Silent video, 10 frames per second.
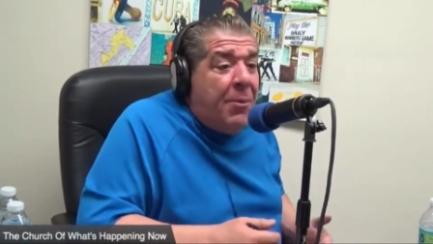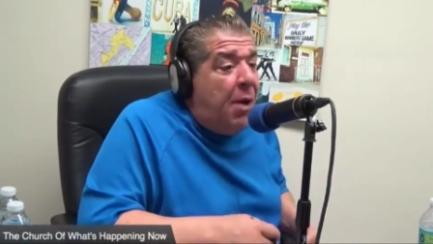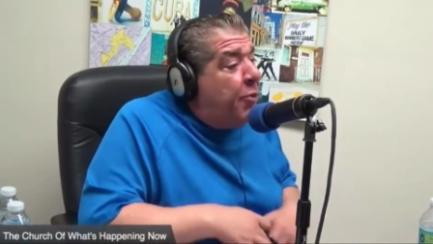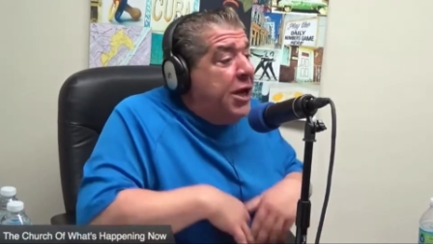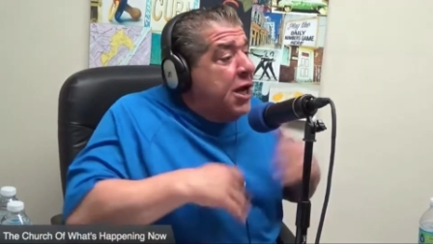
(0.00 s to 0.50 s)

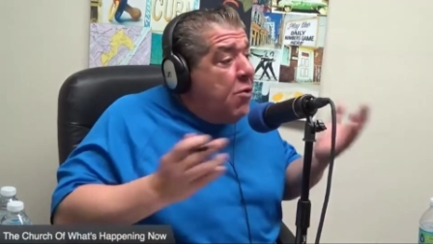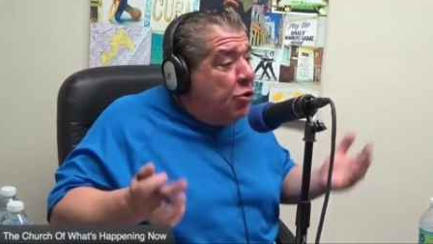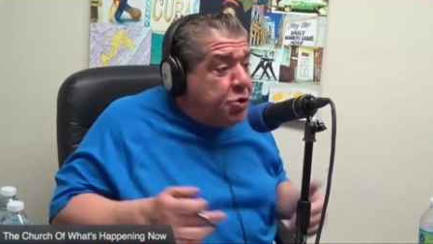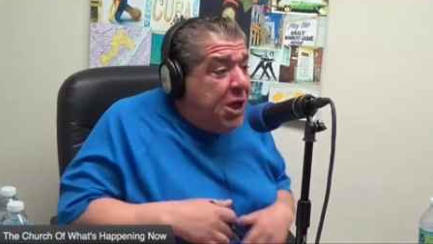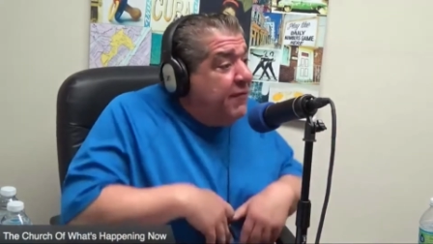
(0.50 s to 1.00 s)
up with
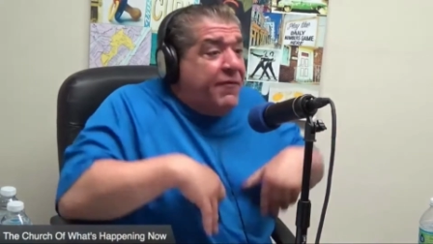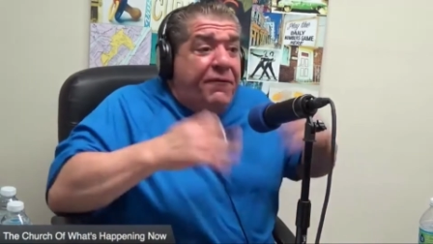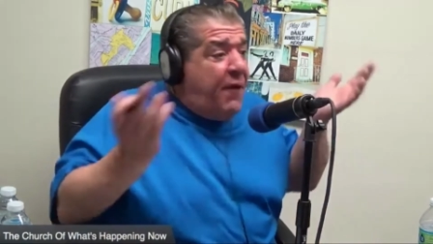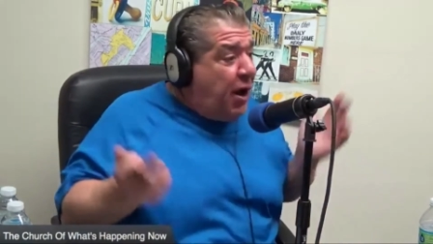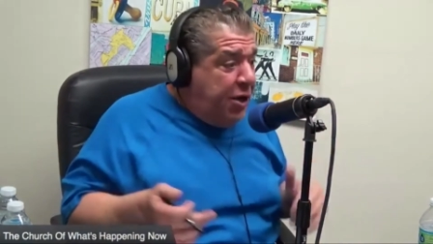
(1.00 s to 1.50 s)
heroes you never even
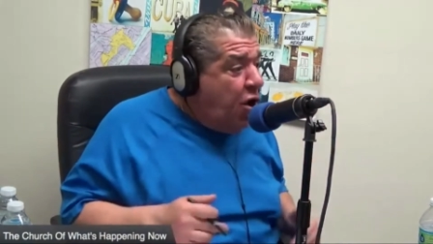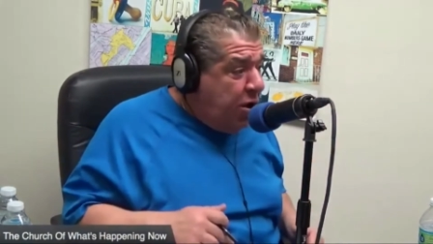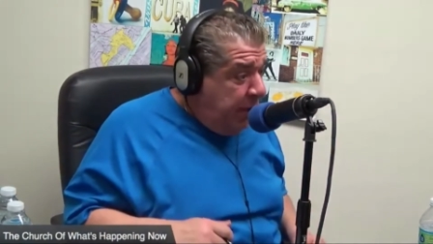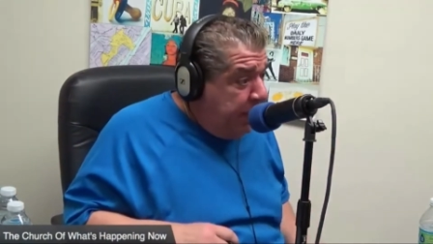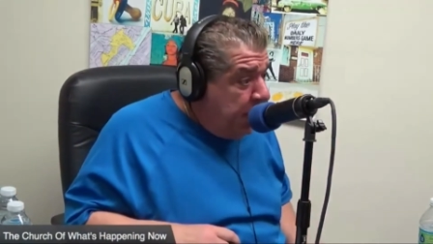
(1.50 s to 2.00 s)
fucking heard of.